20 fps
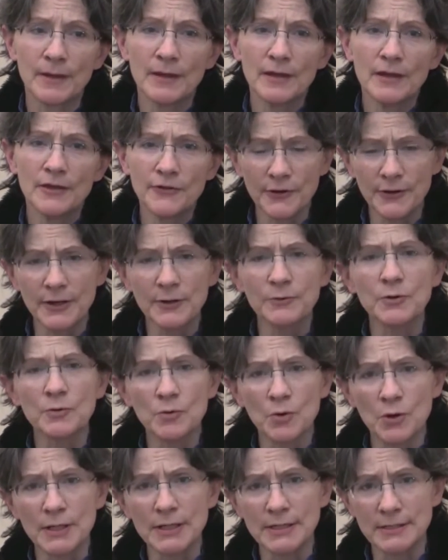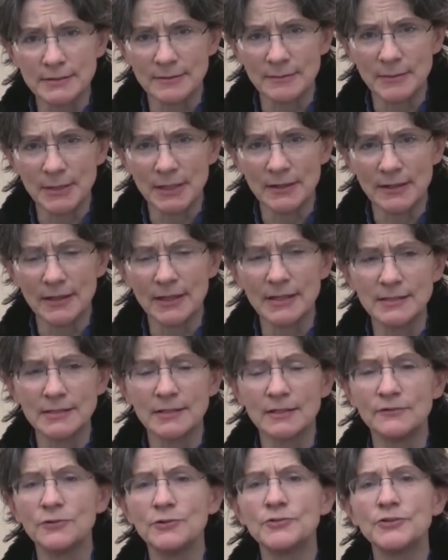very rewarding to me, the
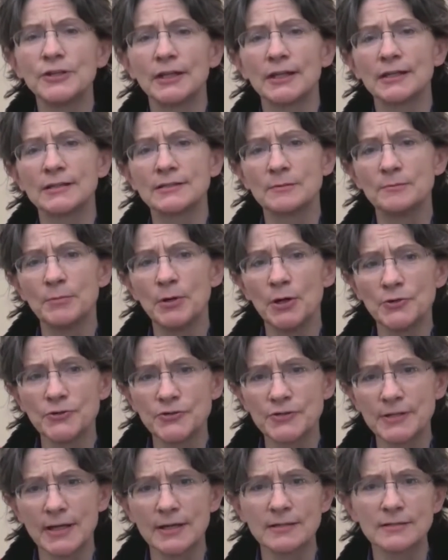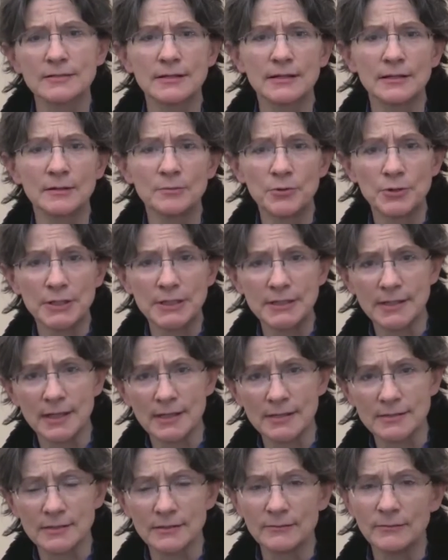idea of using it as a post-test and a
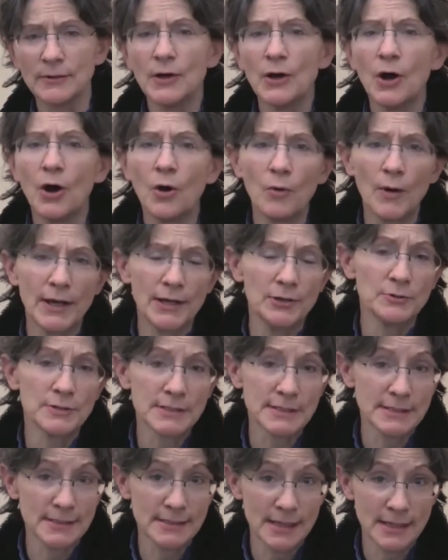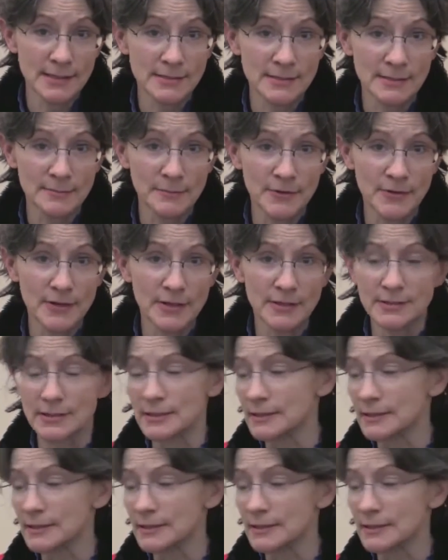pre-test, a way to assess some things in